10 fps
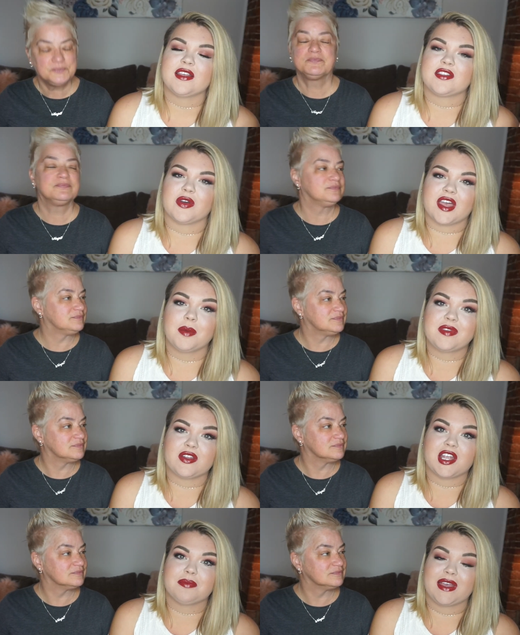Speaker 1: So it comes
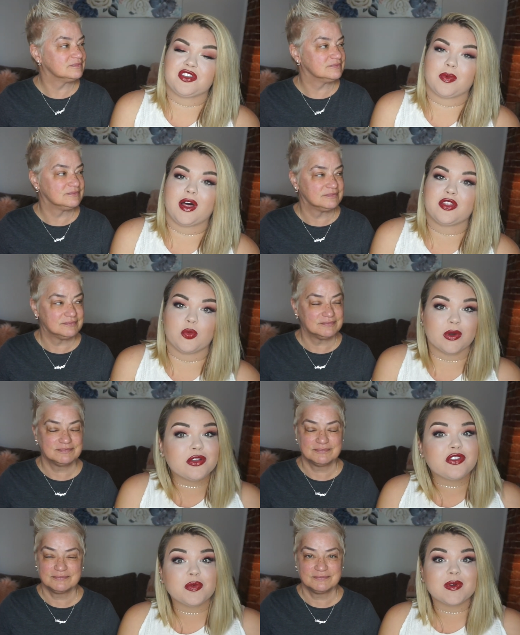out on May twelfth.
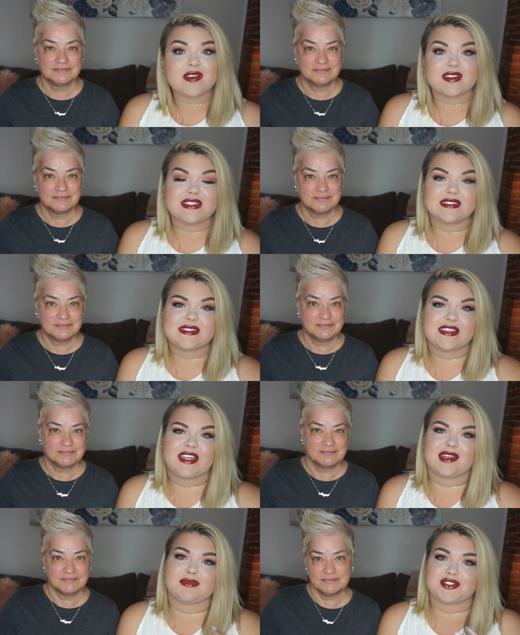We're super excited to see
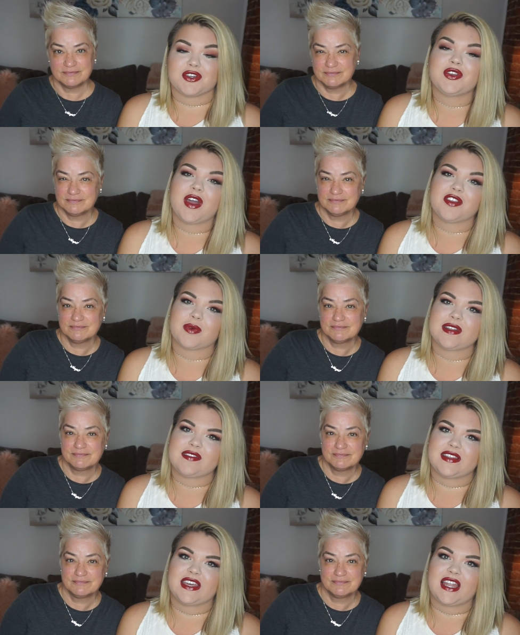it. I'm sure you guys want
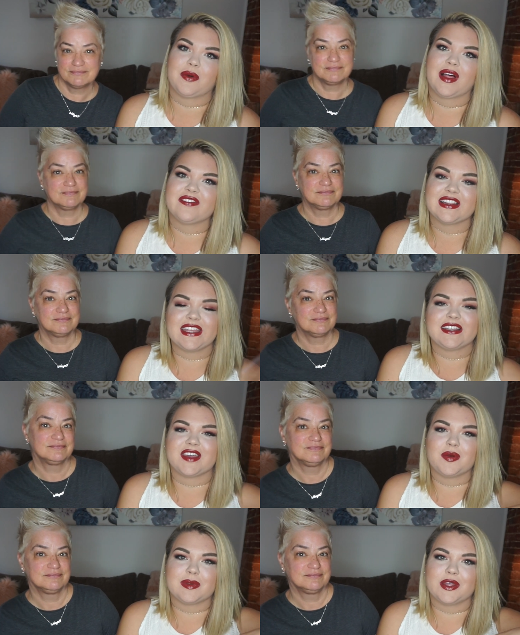to see it. I will have a link
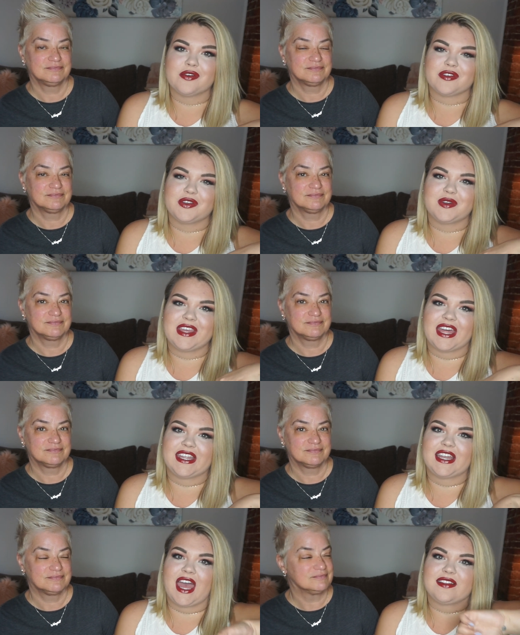down below for you to get
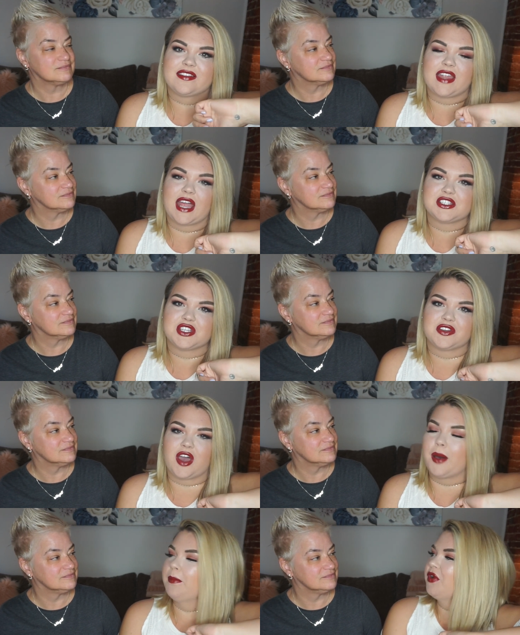it at snatched
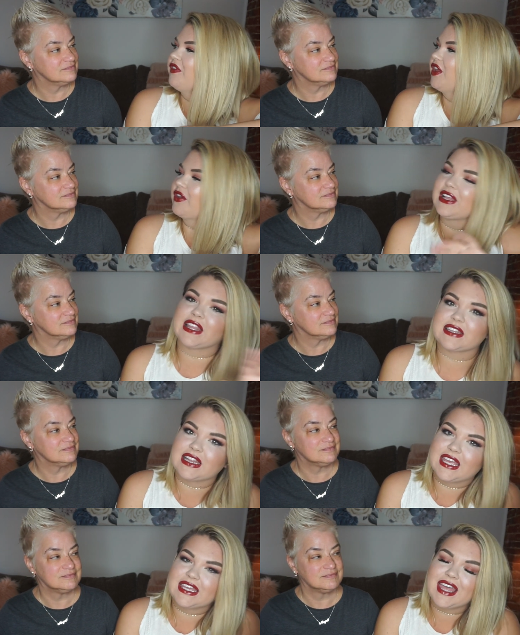dot movie. You can click
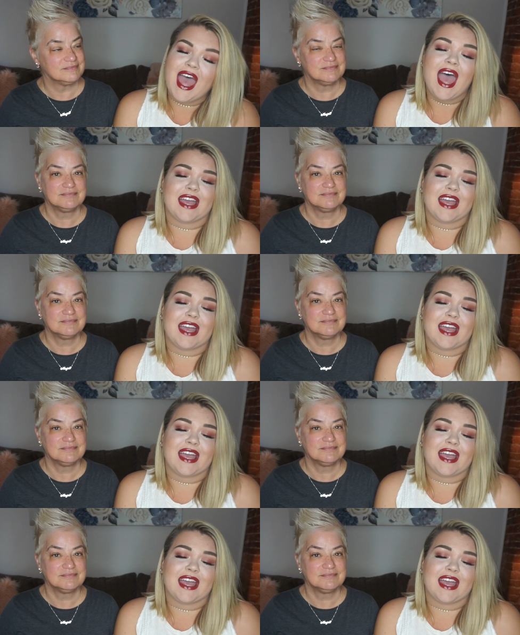the link,